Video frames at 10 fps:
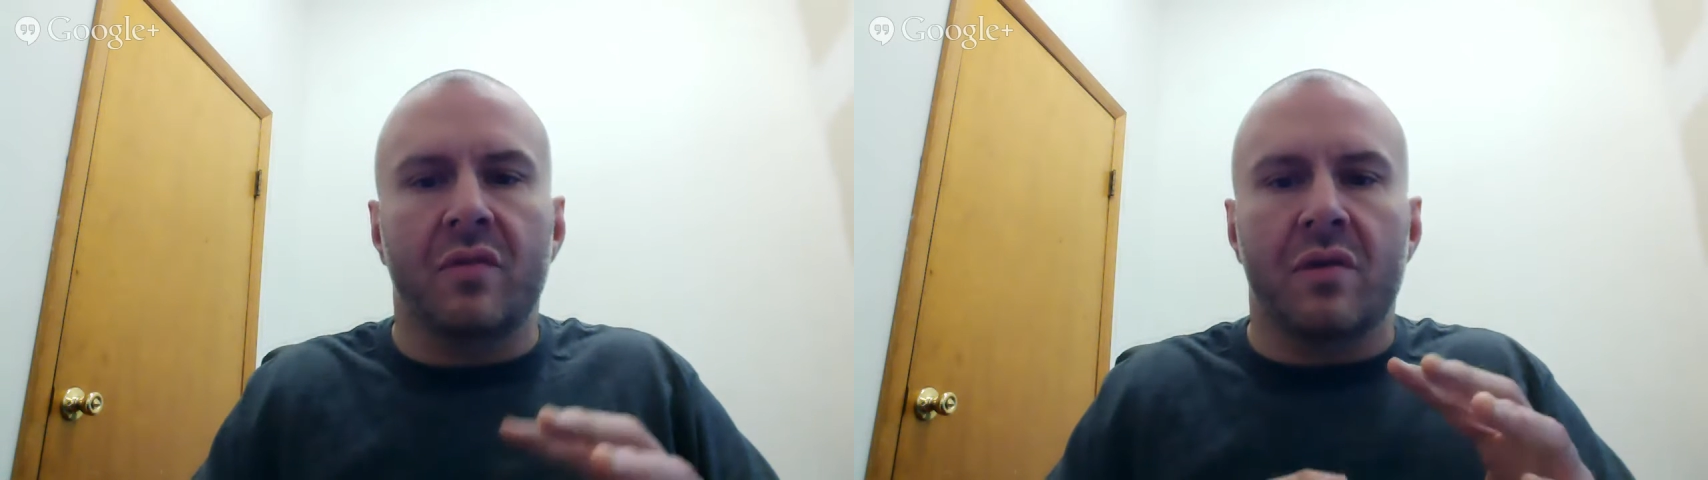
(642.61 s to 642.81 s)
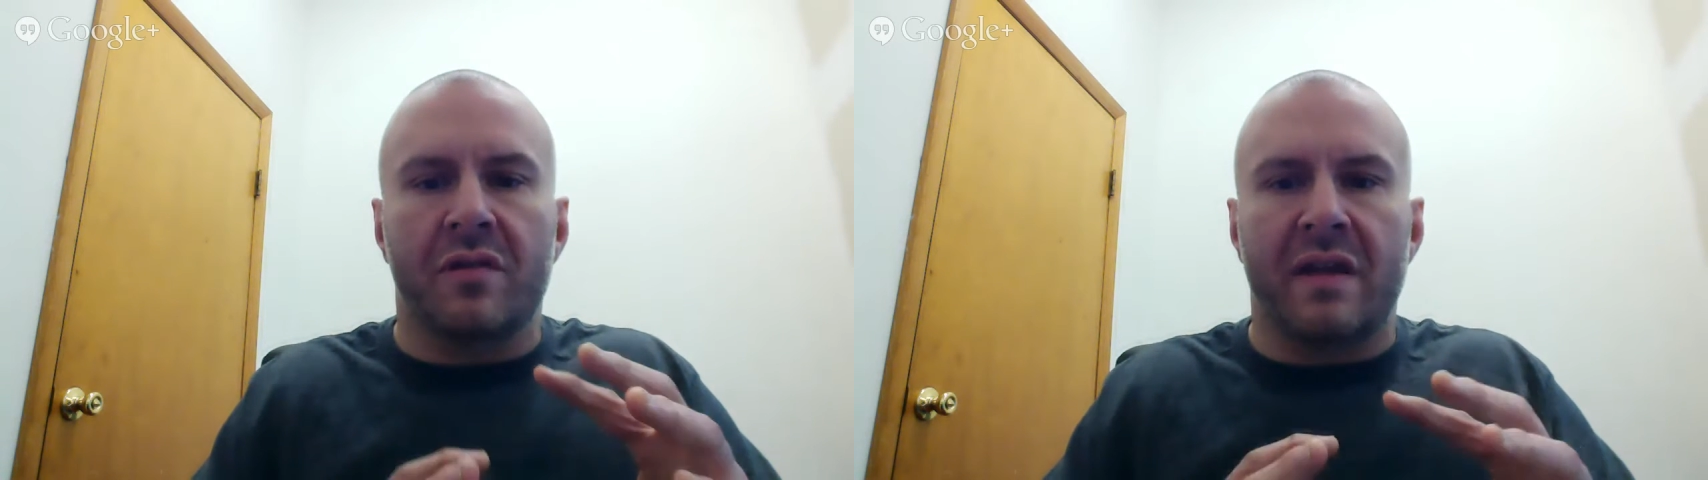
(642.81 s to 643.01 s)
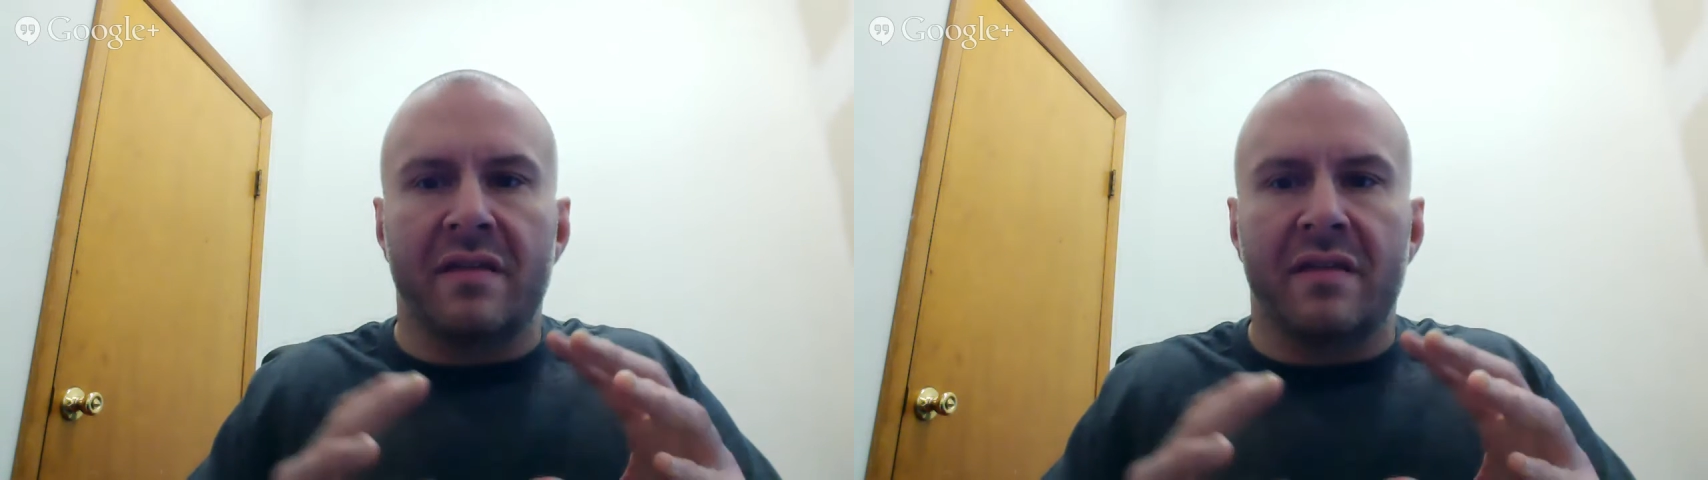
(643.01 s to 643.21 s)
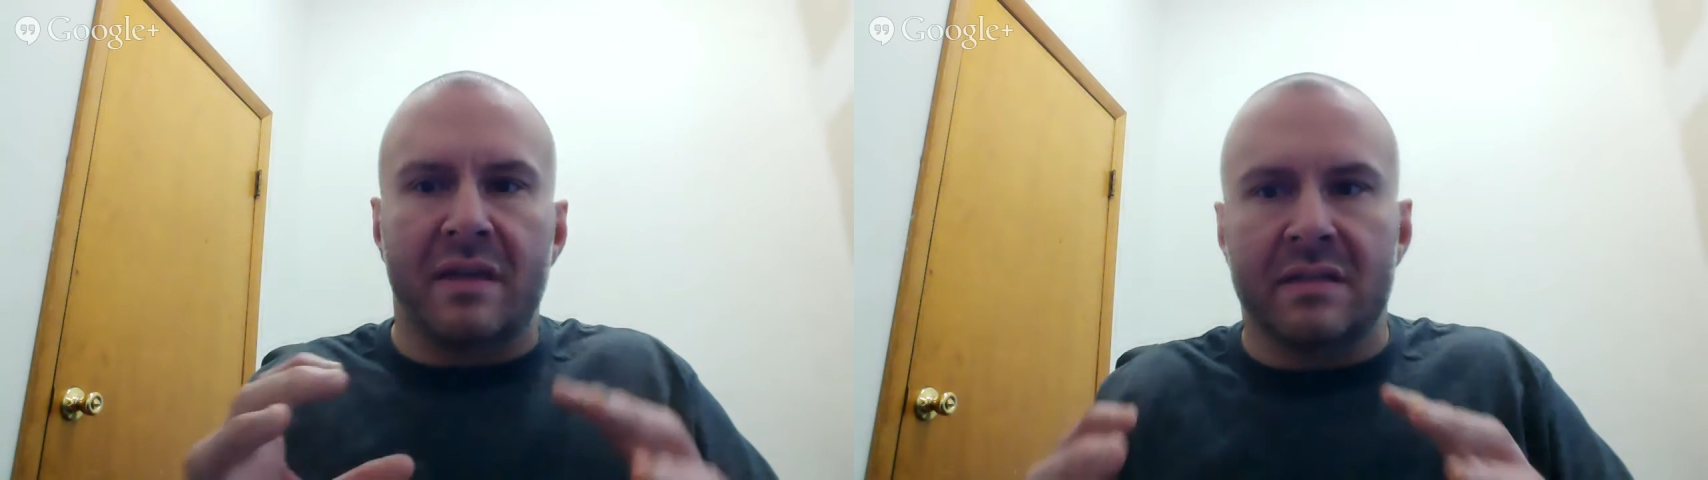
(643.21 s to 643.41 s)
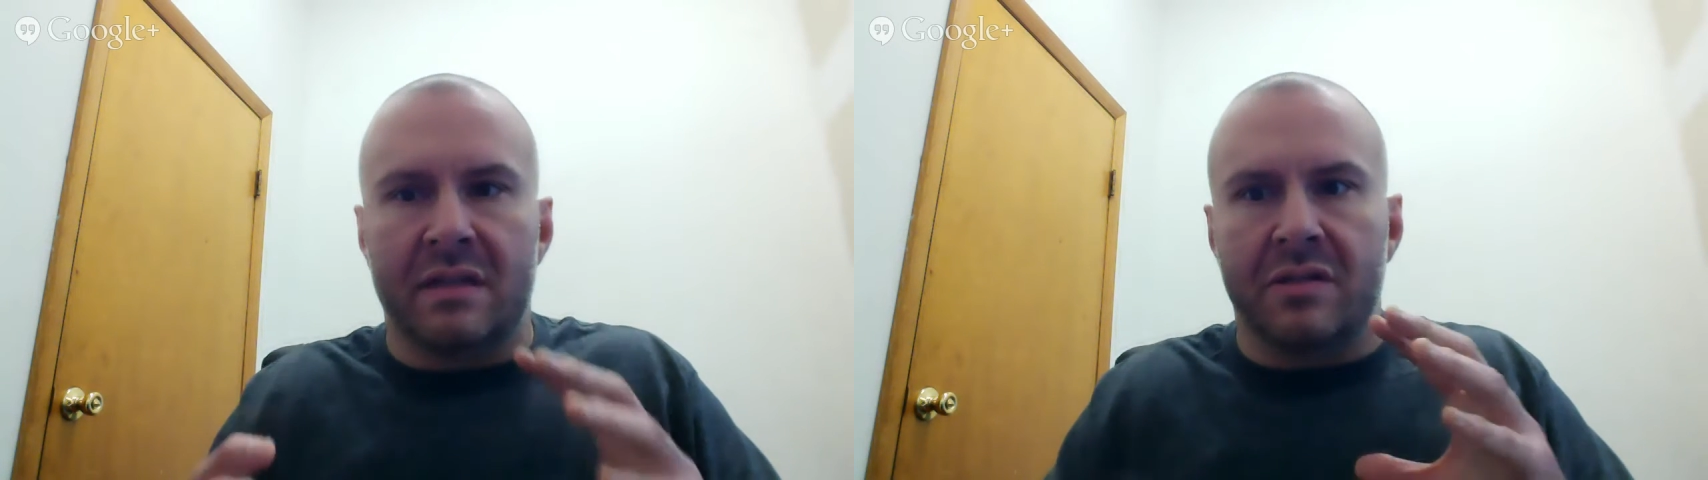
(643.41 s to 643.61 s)
Were there any
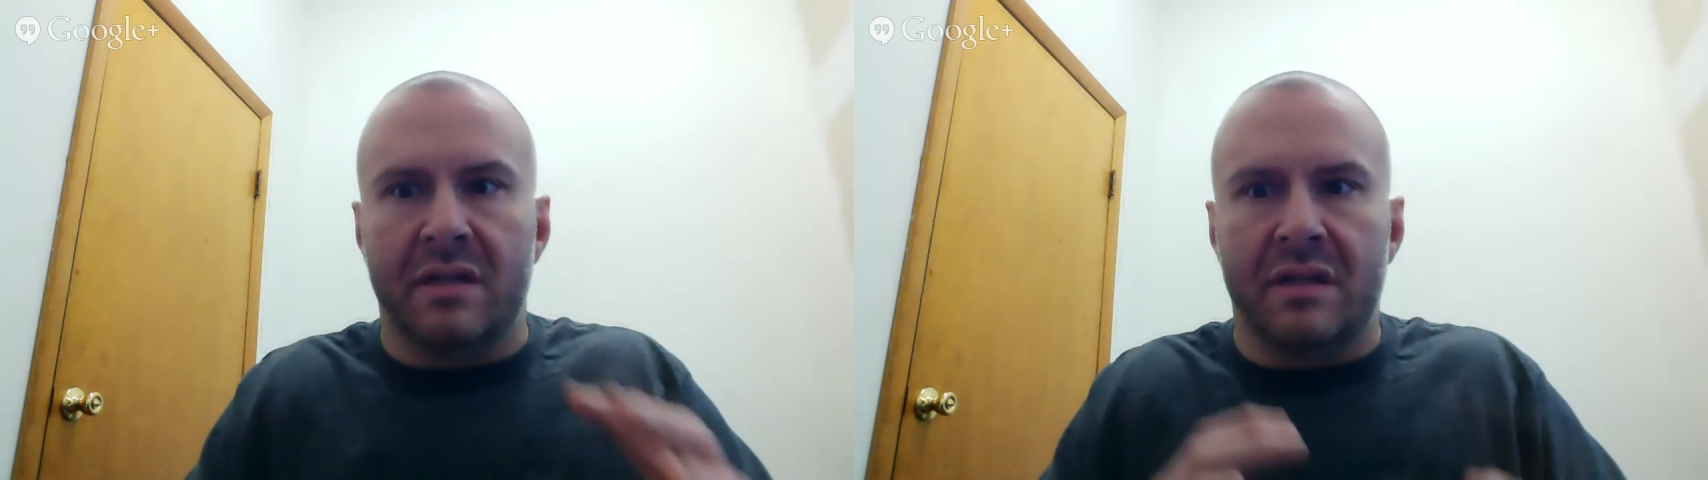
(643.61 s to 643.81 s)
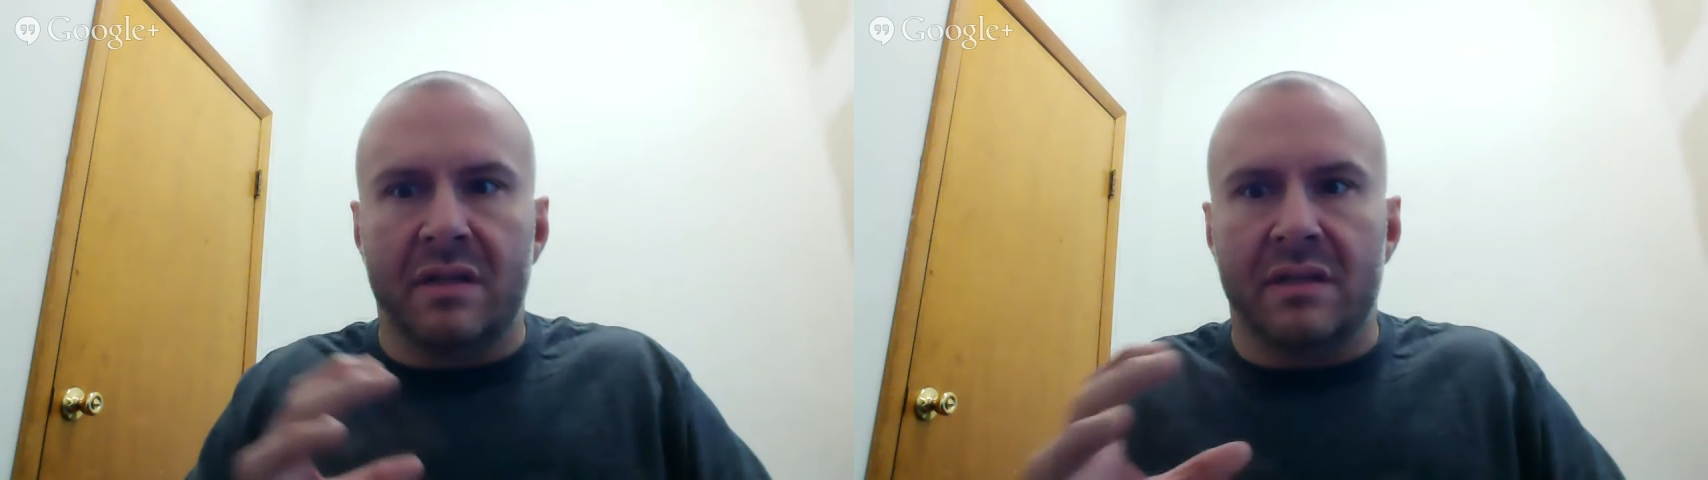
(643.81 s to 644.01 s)
things that you needed